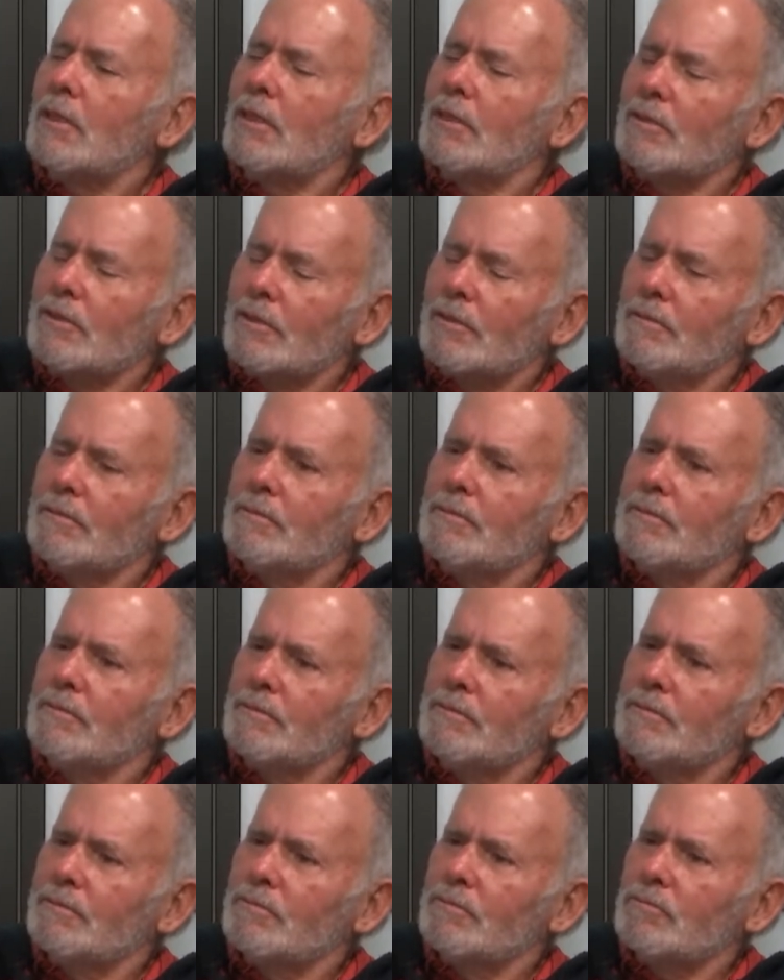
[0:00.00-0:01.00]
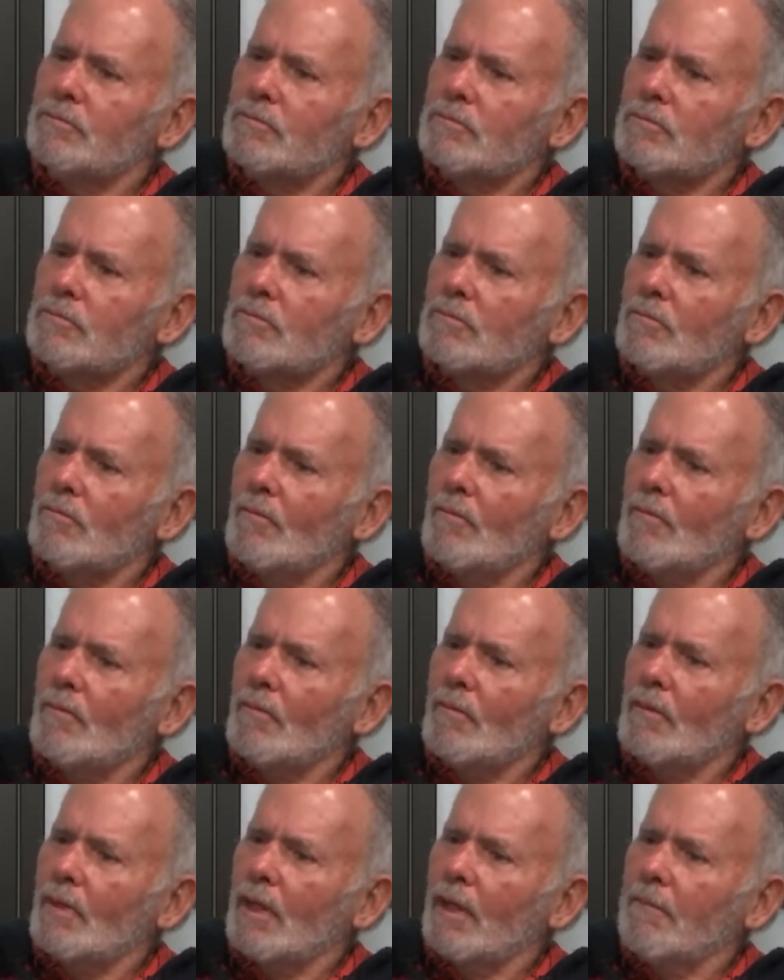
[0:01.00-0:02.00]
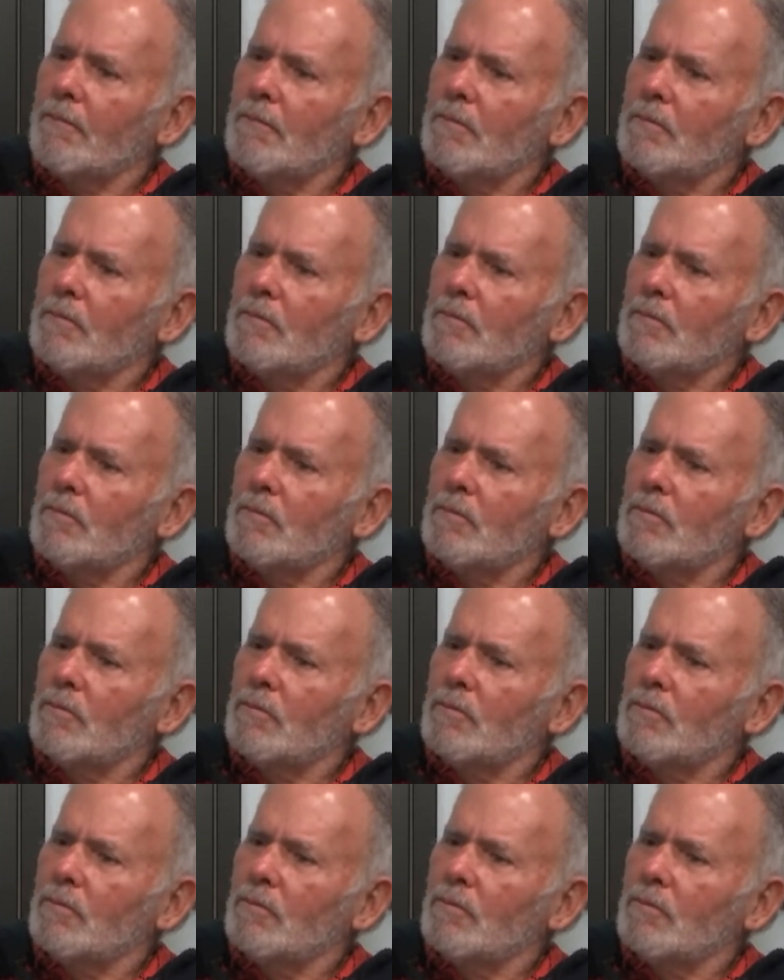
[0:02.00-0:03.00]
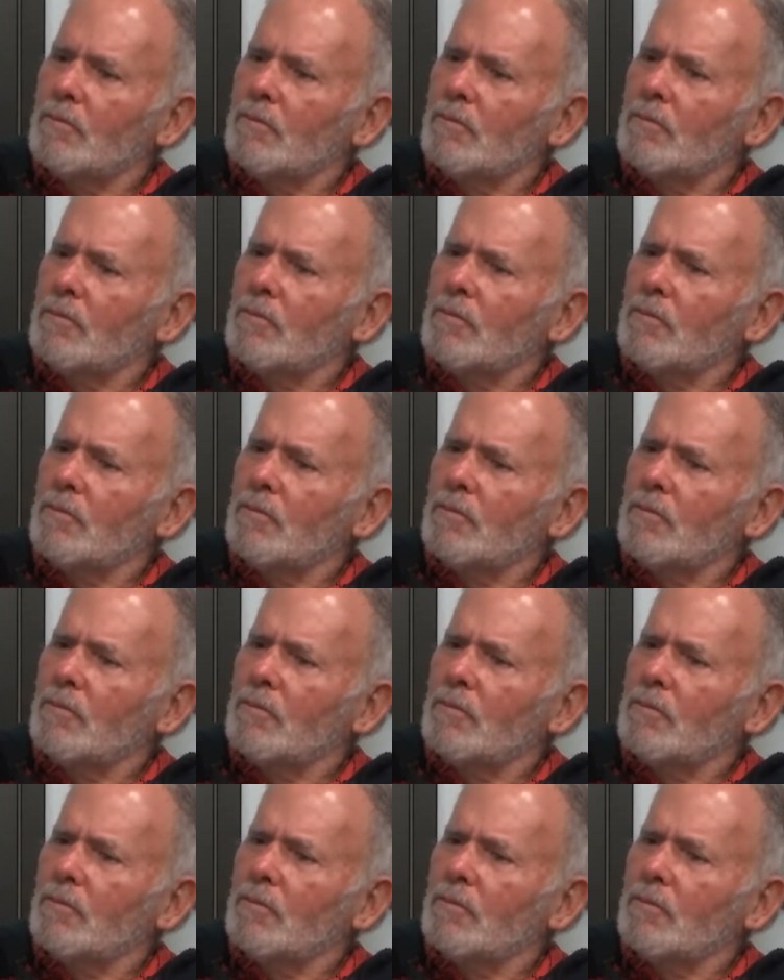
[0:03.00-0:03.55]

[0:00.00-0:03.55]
No words are spoken by the person on screen.